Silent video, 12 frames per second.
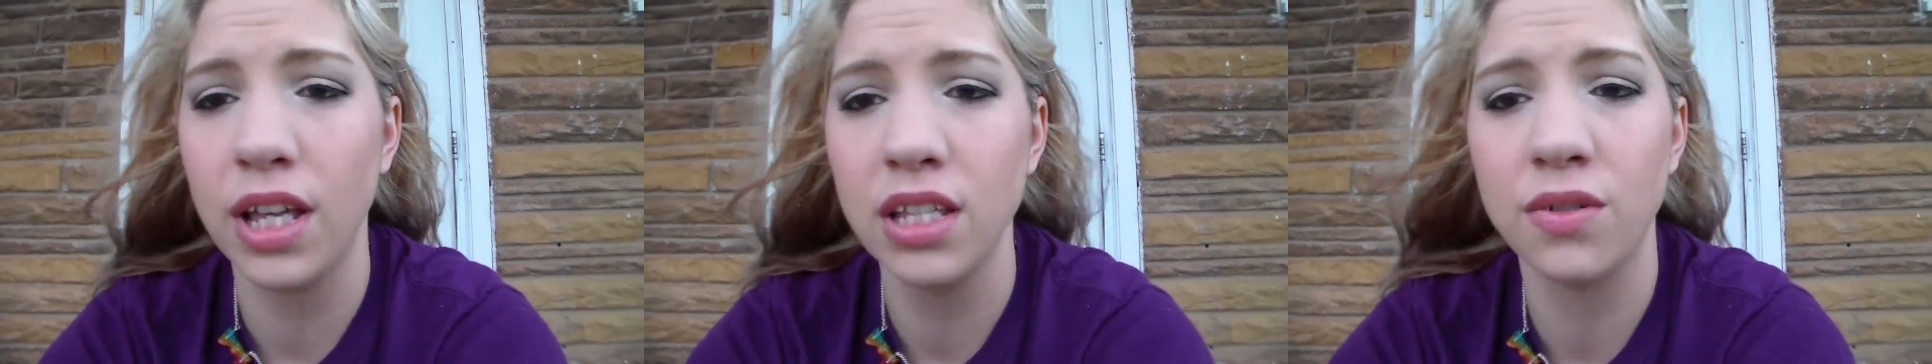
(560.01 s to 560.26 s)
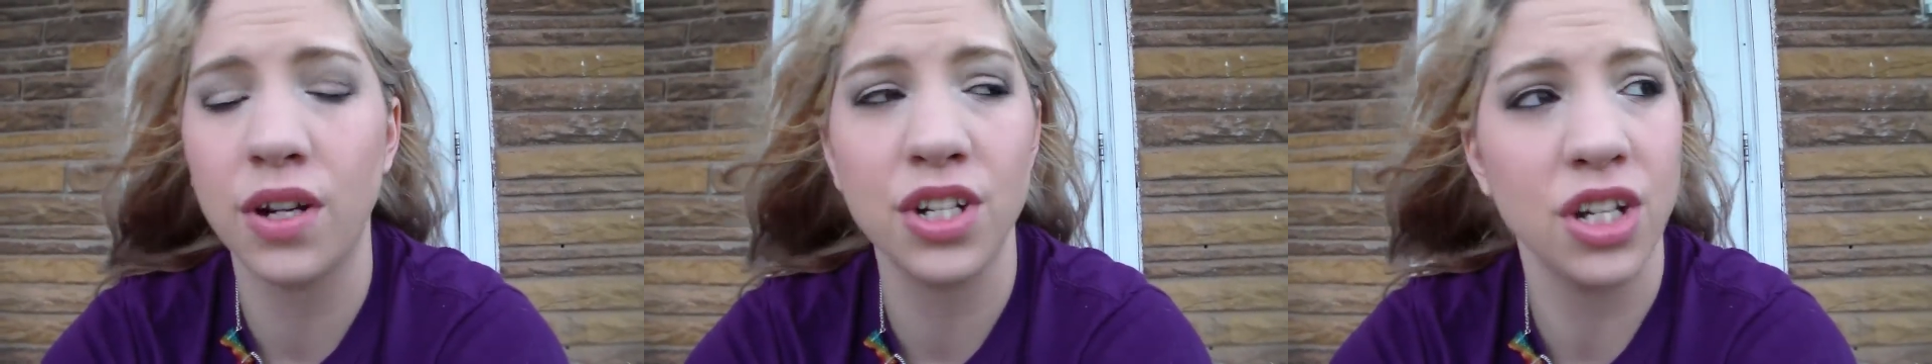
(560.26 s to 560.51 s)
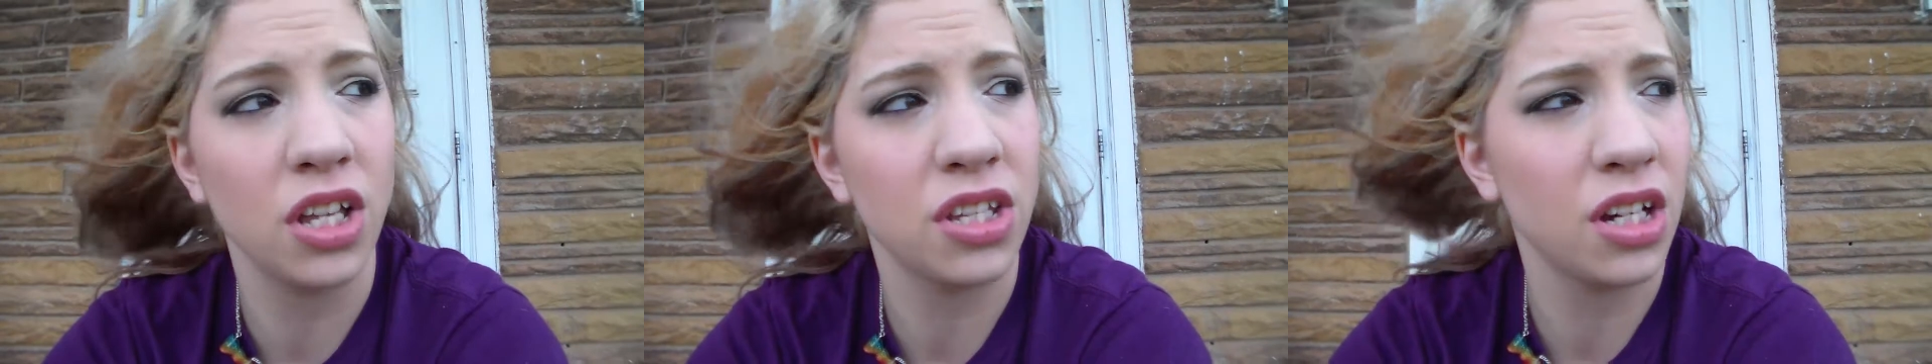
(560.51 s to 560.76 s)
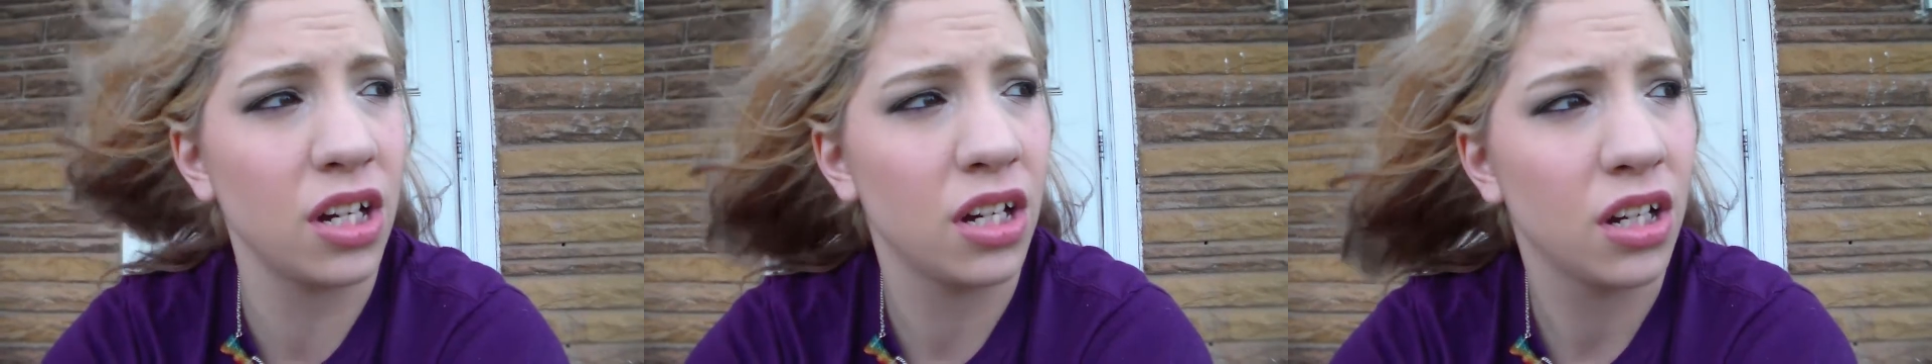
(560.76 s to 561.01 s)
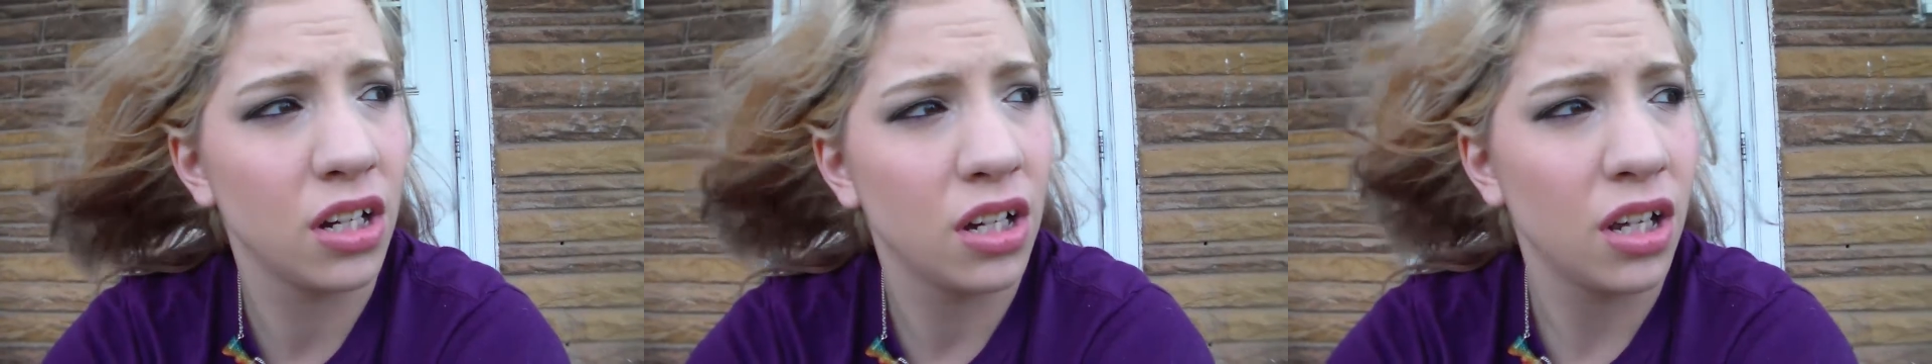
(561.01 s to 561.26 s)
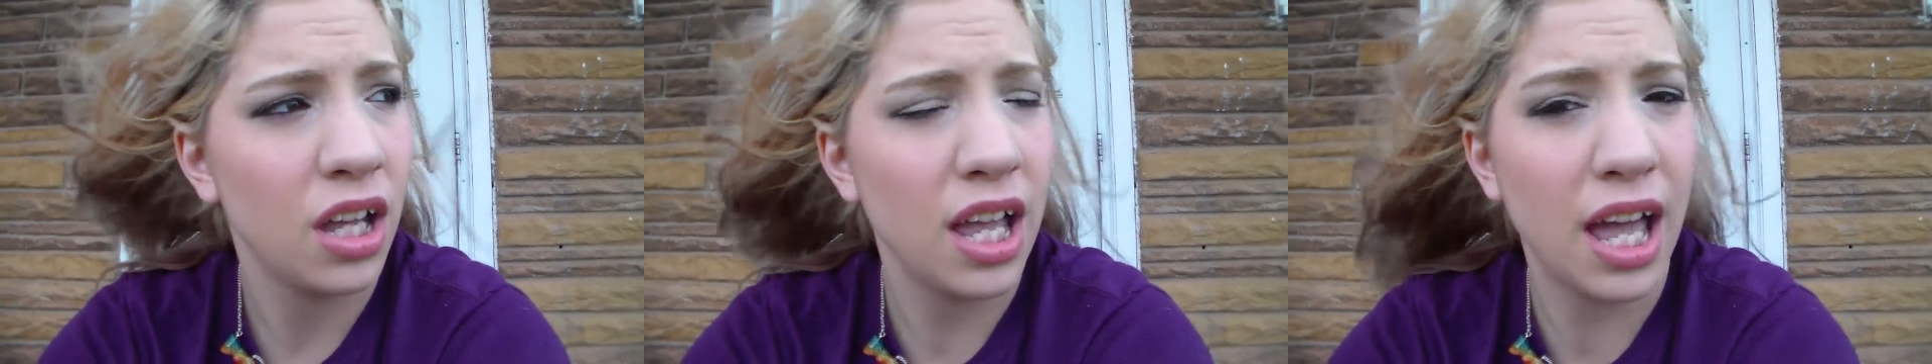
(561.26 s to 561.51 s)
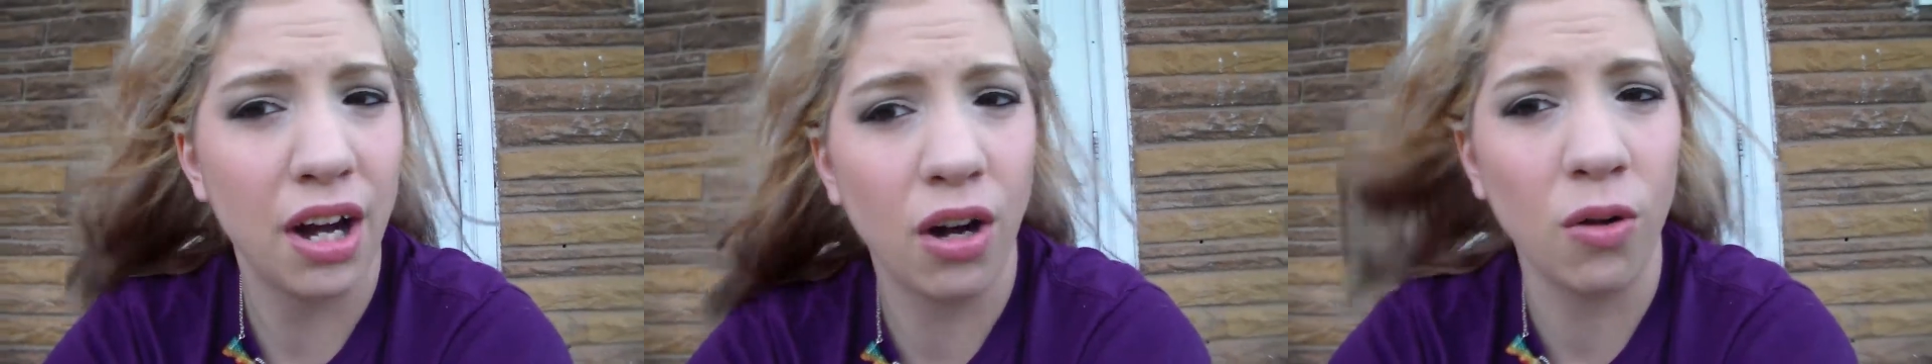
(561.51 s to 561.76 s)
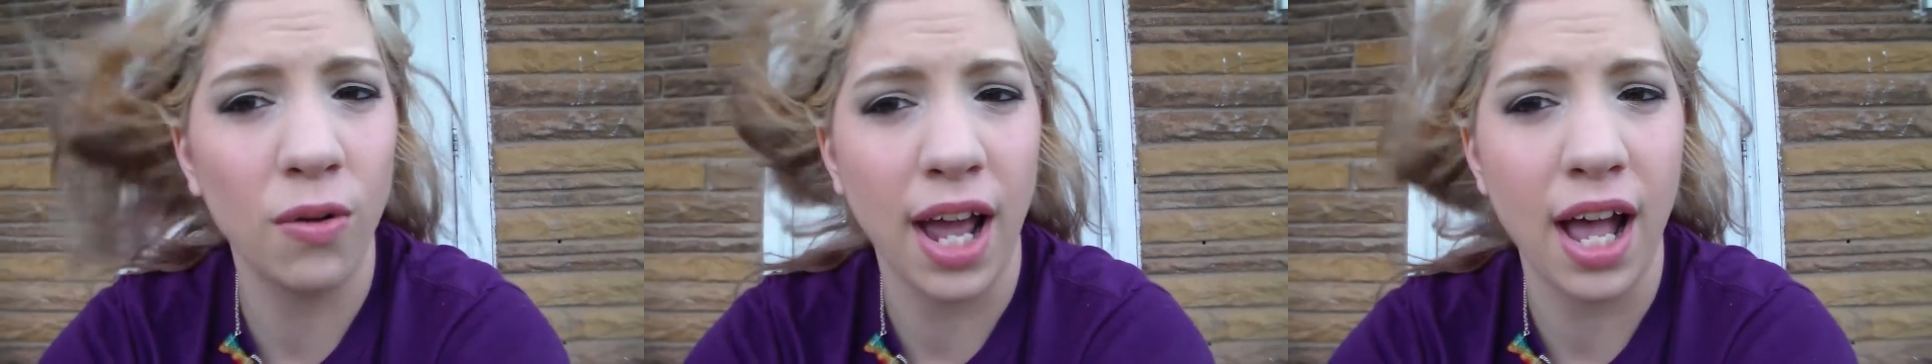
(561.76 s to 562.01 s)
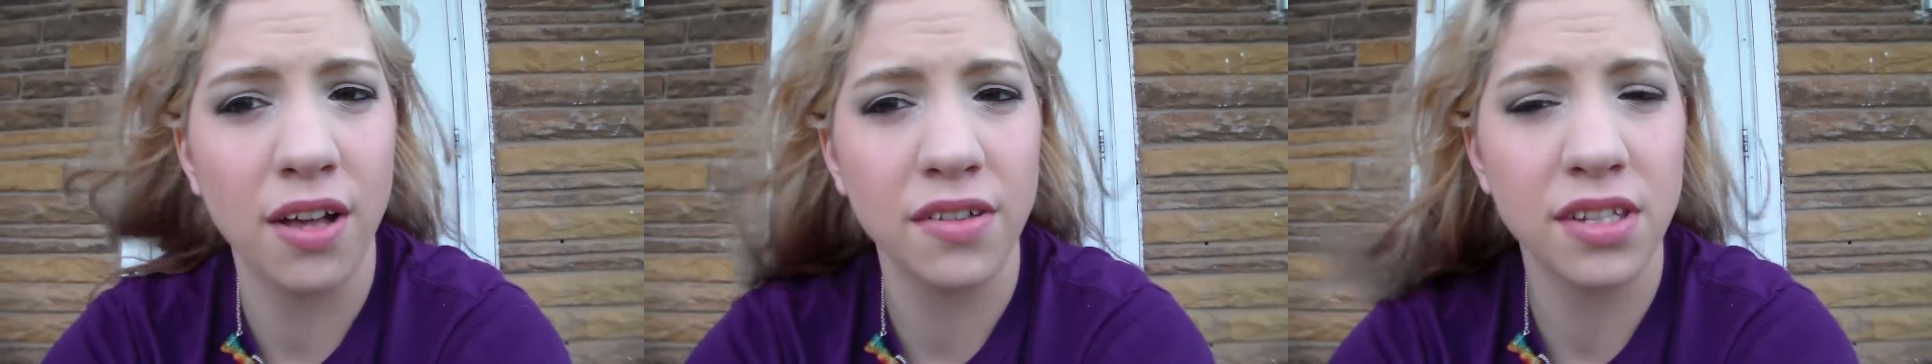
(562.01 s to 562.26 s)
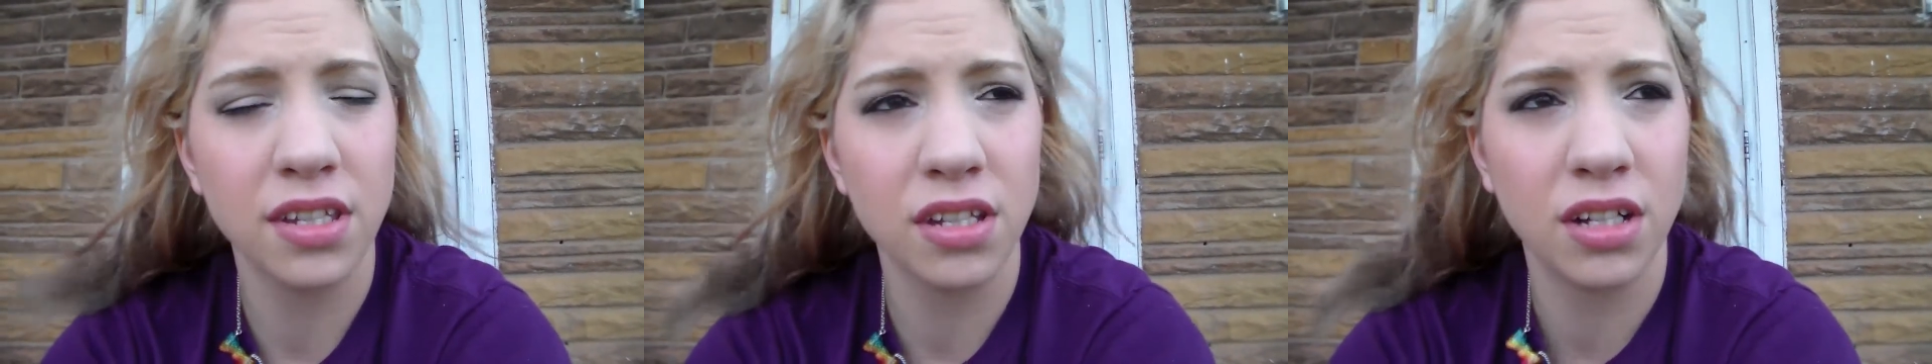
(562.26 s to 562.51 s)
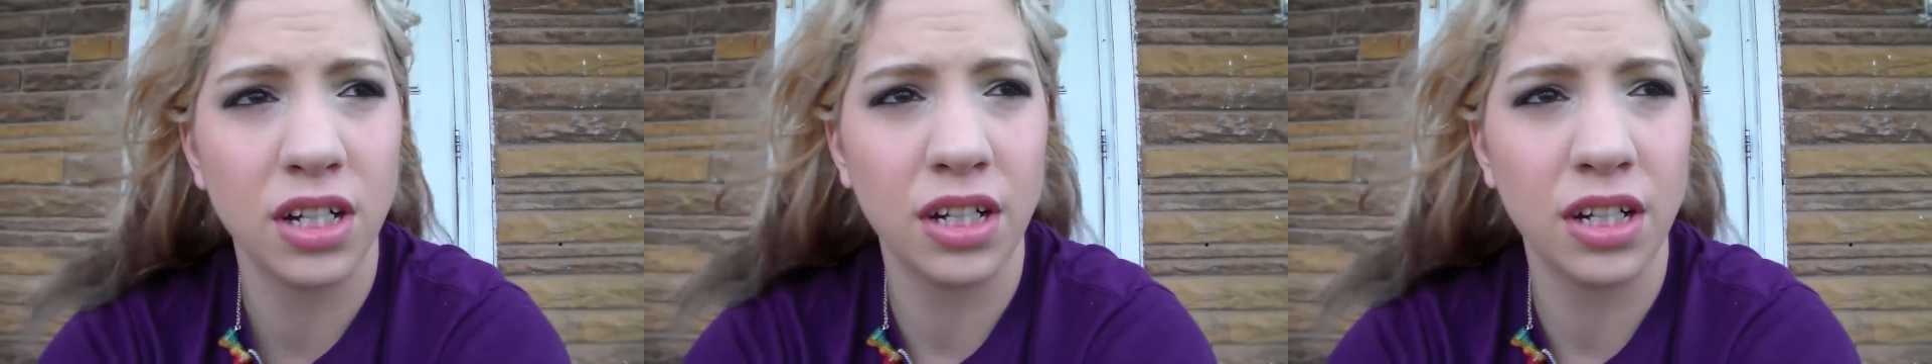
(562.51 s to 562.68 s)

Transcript: into our shelter at our old house.